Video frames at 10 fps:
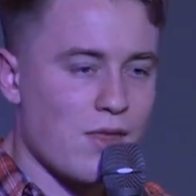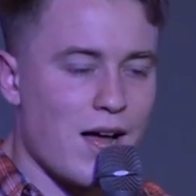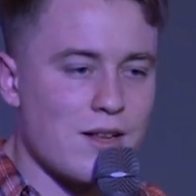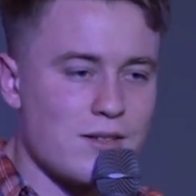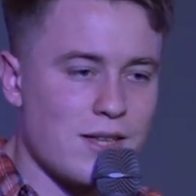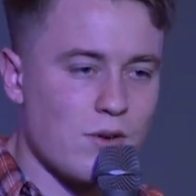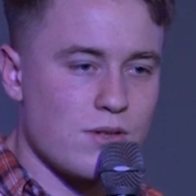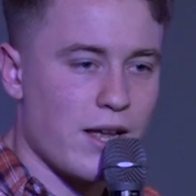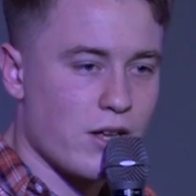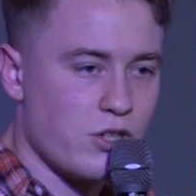That
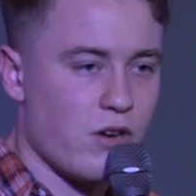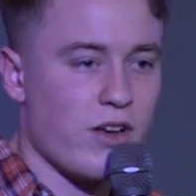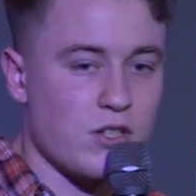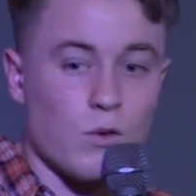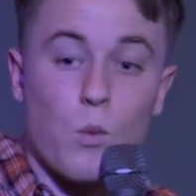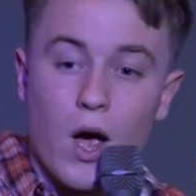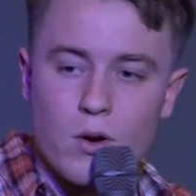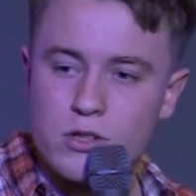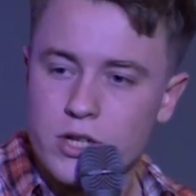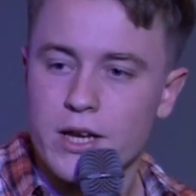sounds like a generation of
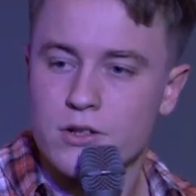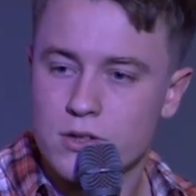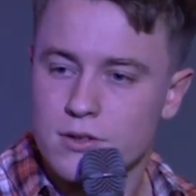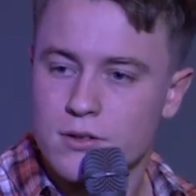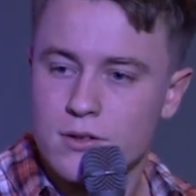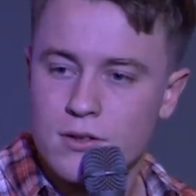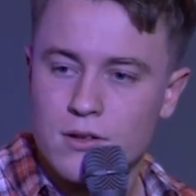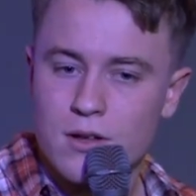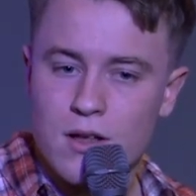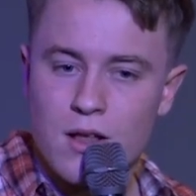world changers.
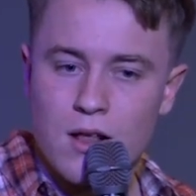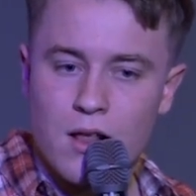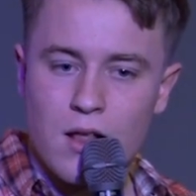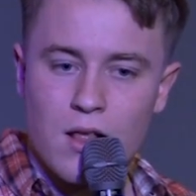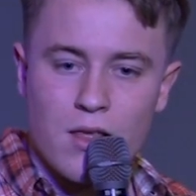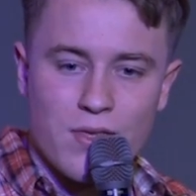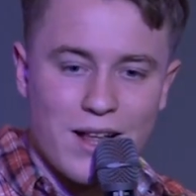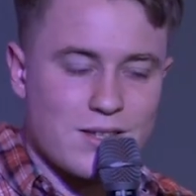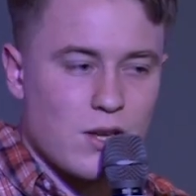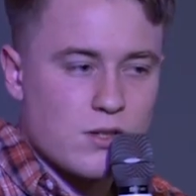
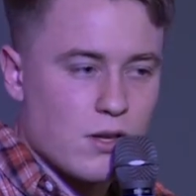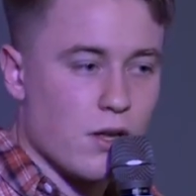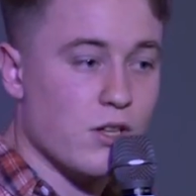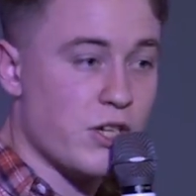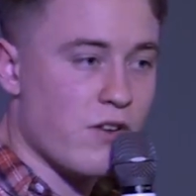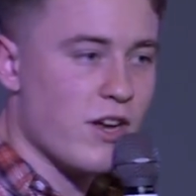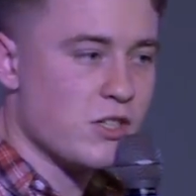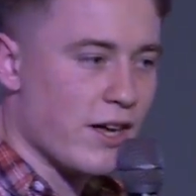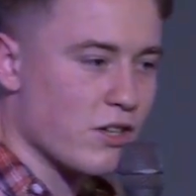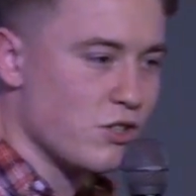That sounds like a
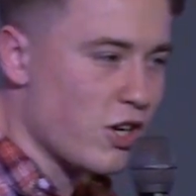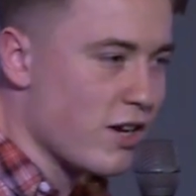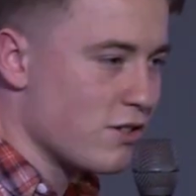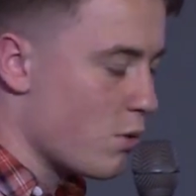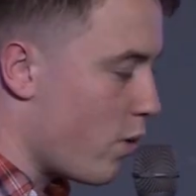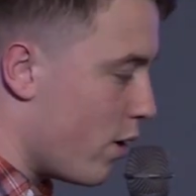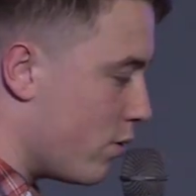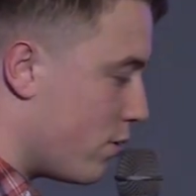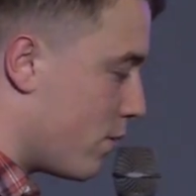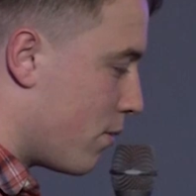generation that can change the
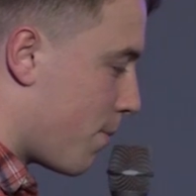world.